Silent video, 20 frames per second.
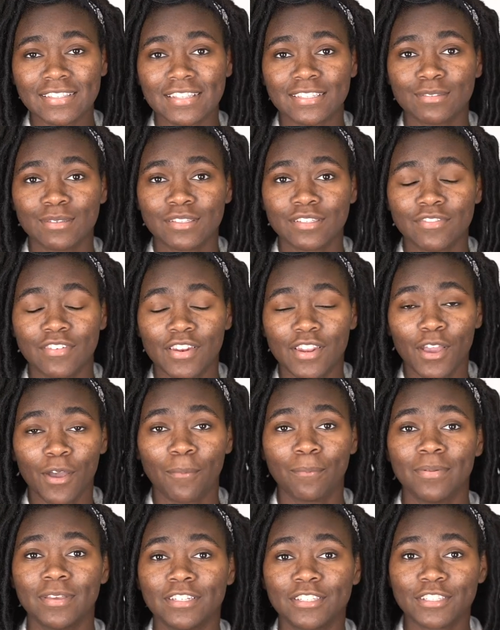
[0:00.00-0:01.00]
this week's
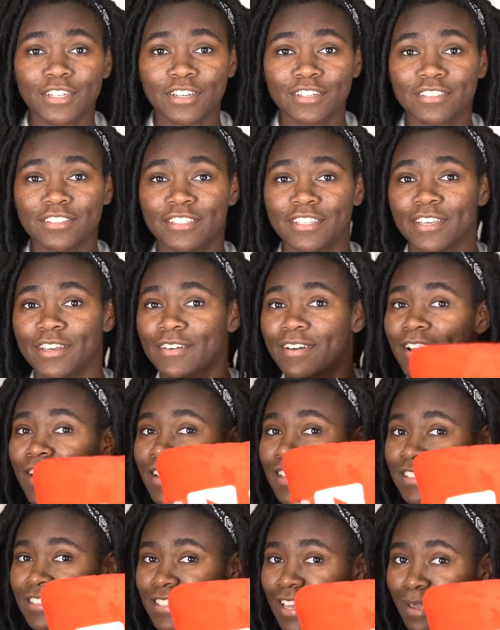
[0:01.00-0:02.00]
video, be sure to
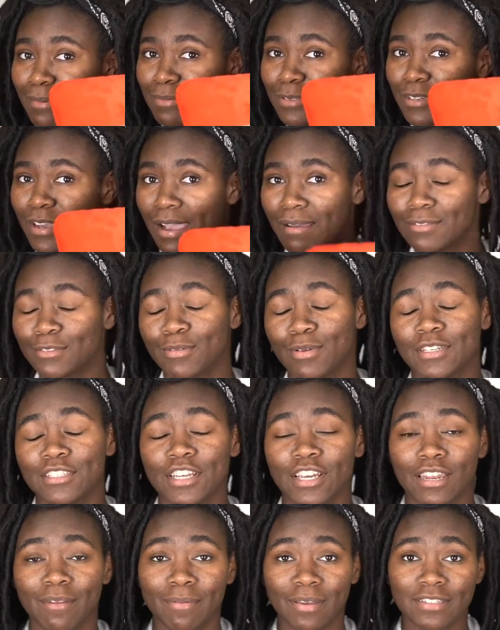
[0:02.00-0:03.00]
subscribe to my
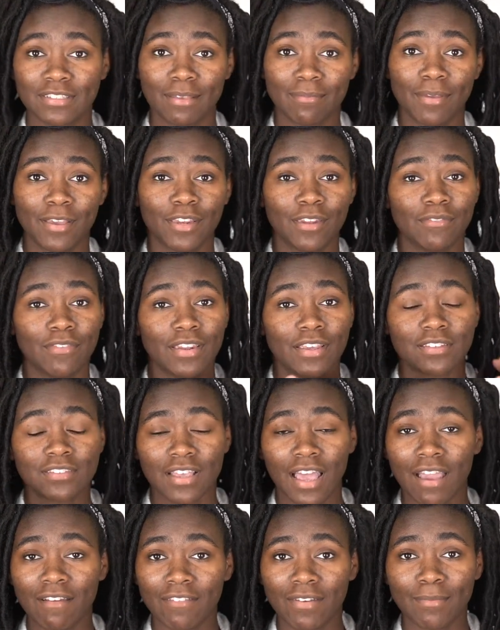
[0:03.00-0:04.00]
channel because I make new videos
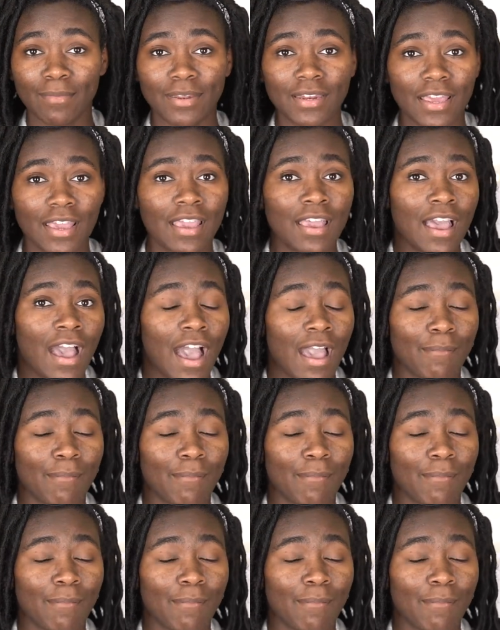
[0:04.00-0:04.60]
every Monday.